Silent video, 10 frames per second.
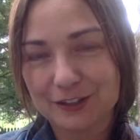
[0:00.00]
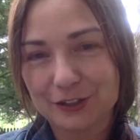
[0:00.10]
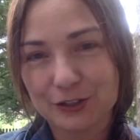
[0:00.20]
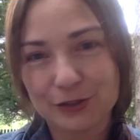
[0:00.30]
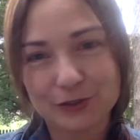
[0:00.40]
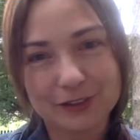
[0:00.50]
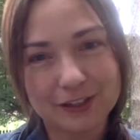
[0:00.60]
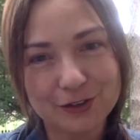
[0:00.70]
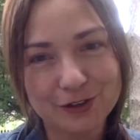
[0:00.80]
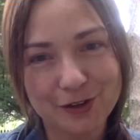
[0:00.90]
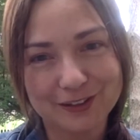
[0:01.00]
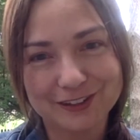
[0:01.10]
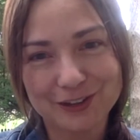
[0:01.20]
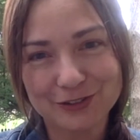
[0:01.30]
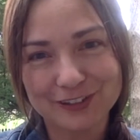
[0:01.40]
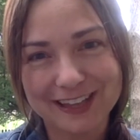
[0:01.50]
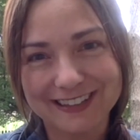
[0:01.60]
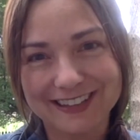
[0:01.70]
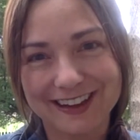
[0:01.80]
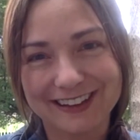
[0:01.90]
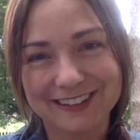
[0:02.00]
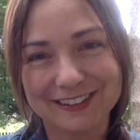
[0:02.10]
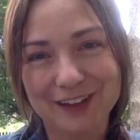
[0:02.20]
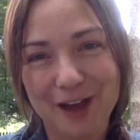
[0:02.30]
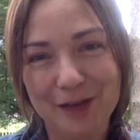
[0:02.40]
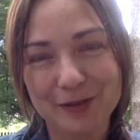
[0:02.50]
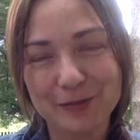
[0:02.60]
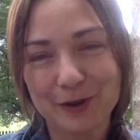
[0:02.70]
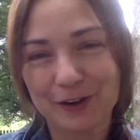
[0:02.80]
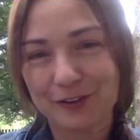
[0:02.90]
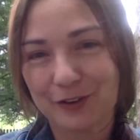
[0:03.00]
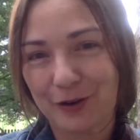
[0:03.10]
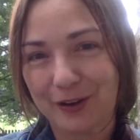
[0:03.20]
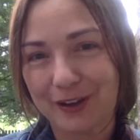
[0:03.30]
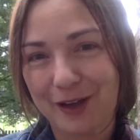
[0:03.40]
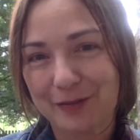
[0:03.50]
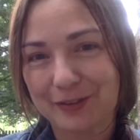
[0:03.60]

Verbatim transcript: youth, then you know that social anxiety is a common part of growing up.